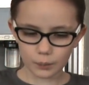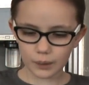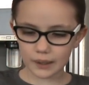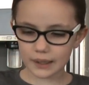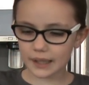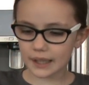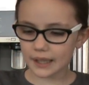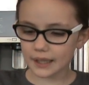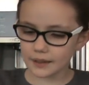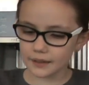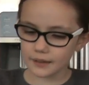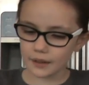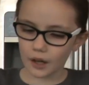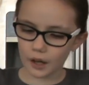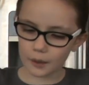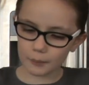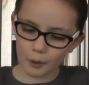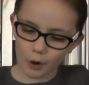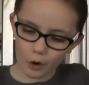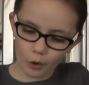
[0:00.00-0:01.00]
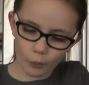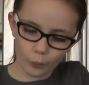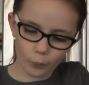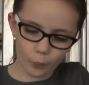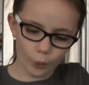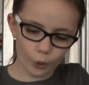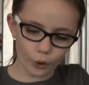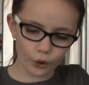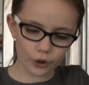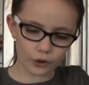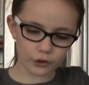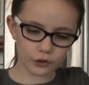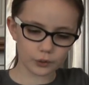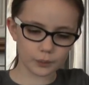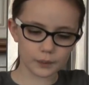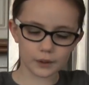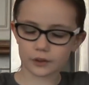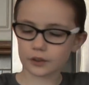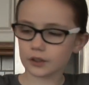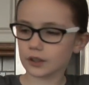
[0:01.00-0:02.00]
we need hot water,
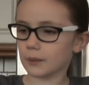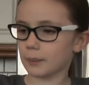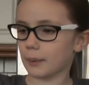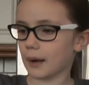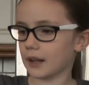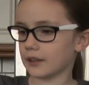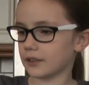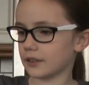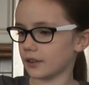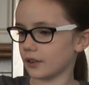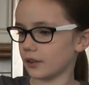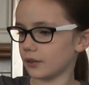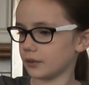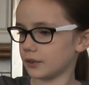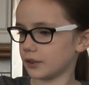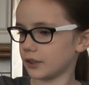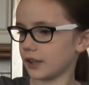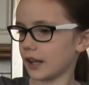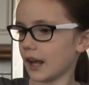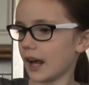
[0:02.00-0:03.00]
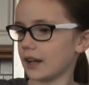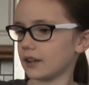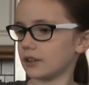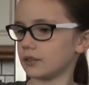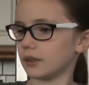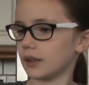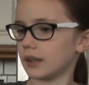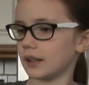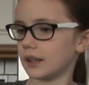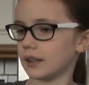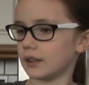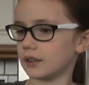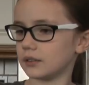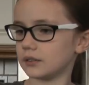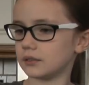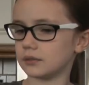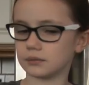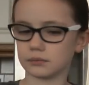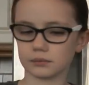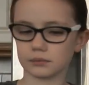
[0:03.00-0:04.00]
so we're just gonna pass it over to the adult right now.